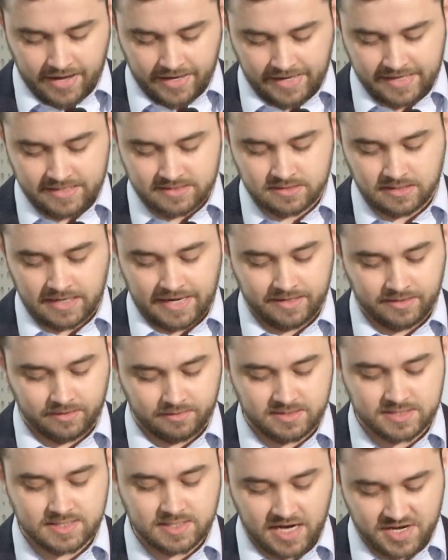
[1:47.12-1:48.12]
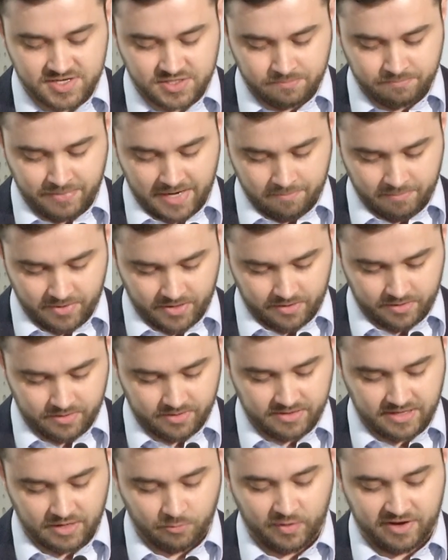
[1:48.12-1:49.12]
is a discussion paper
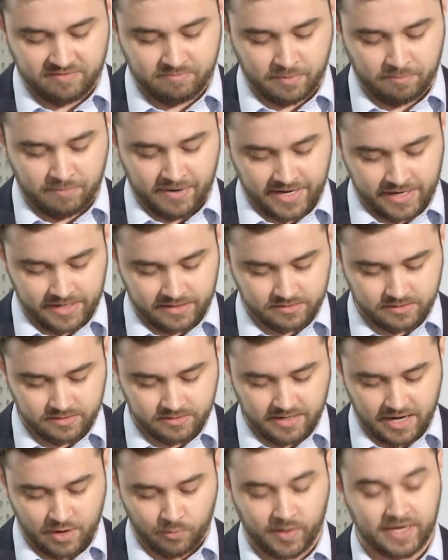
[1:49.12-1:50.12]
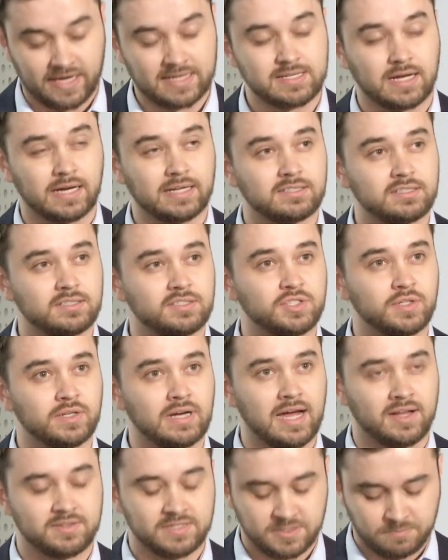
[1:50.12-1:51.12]
that we've prepared, and we're excited to
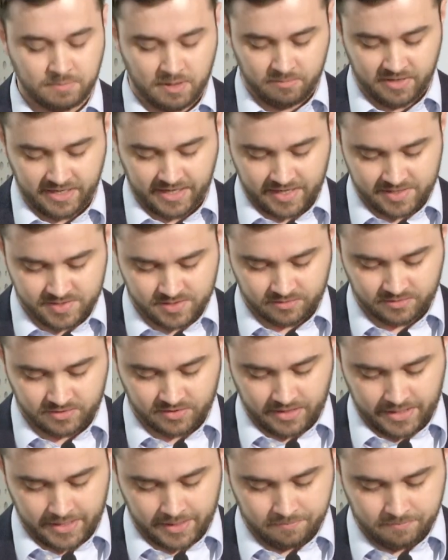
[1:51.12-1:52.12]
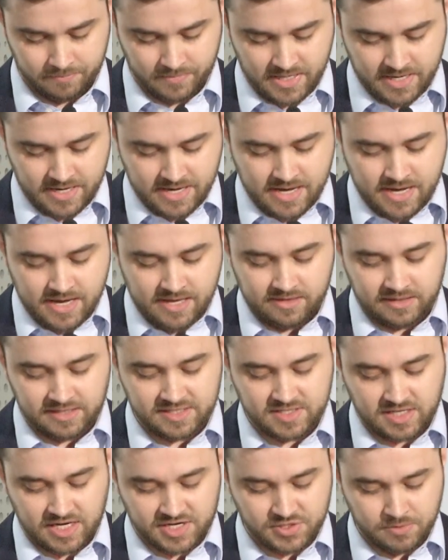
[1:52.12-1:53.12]
announce its publication today. The
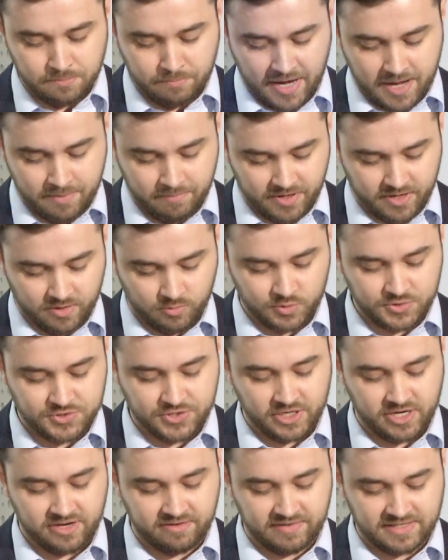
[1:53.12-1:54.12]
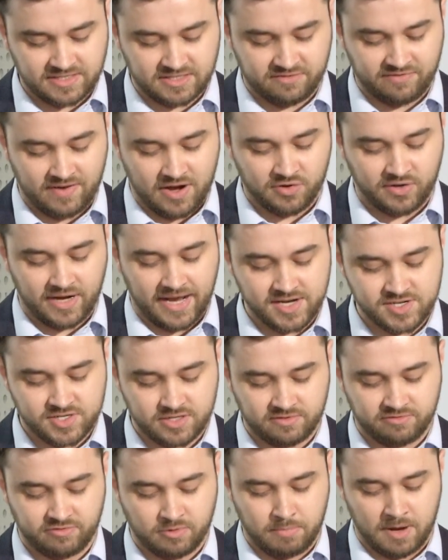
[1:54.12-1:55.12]
discussion paper will serve as the
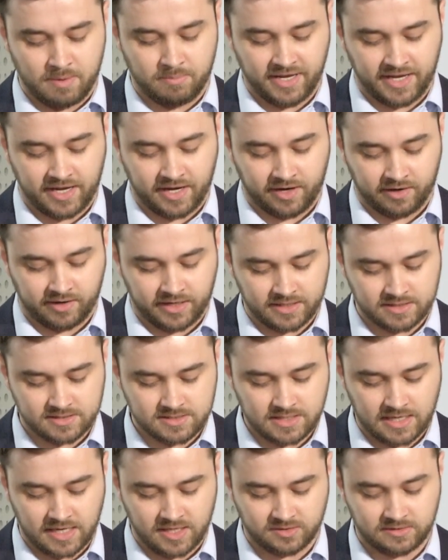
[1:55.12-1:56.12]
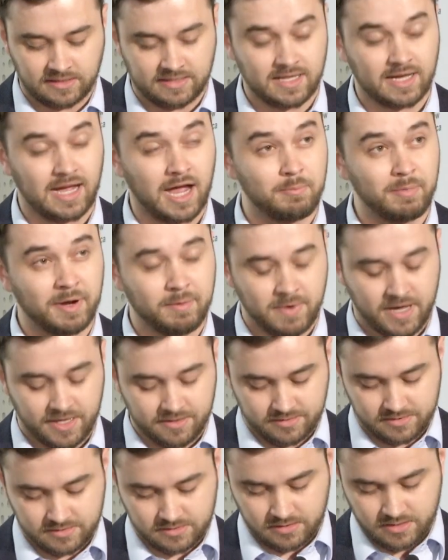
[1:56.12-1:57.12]
foundation for public hearings held in the coming
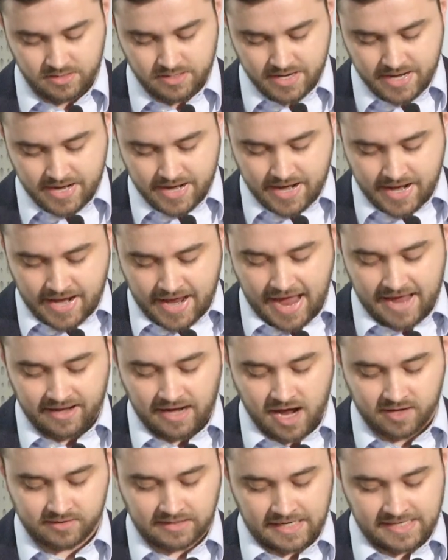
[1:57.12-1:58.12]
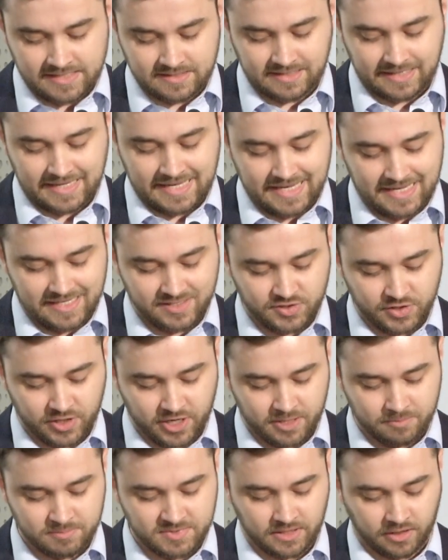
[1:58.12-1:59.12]
months and outlines the key
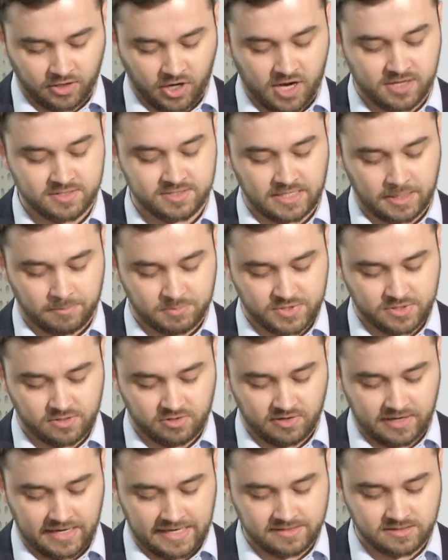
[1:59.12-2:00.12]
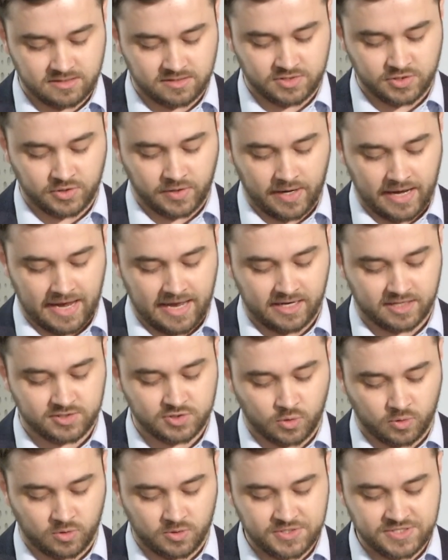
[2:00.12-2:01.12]
terms and concepts related to
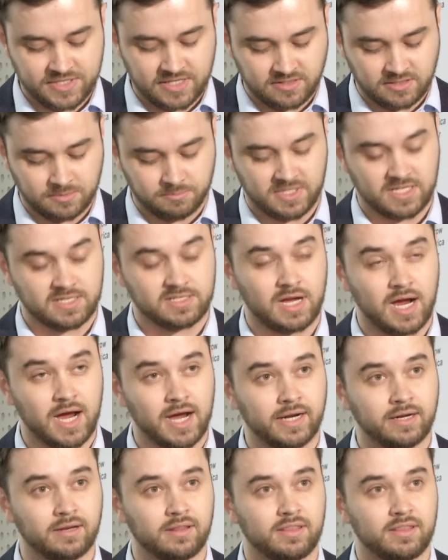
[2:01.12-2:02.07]
electoral system design